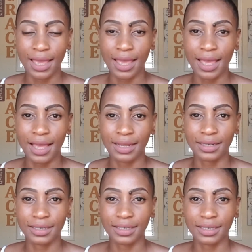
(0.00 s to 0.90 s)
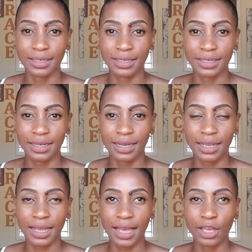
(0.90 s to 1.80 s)
And
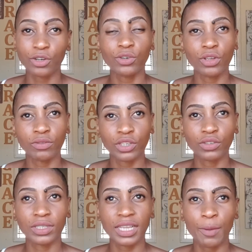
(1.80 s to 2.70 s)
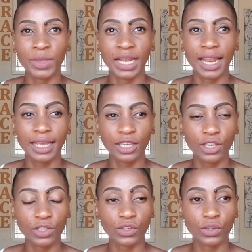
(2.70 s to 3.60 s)
I don't know if I should say I'm the
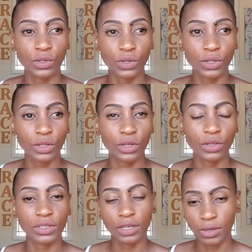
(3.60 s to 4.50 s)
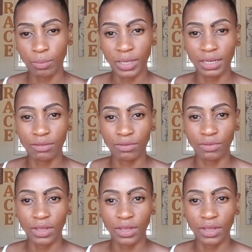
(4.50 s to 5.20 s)
luckiest girl, because I don't believe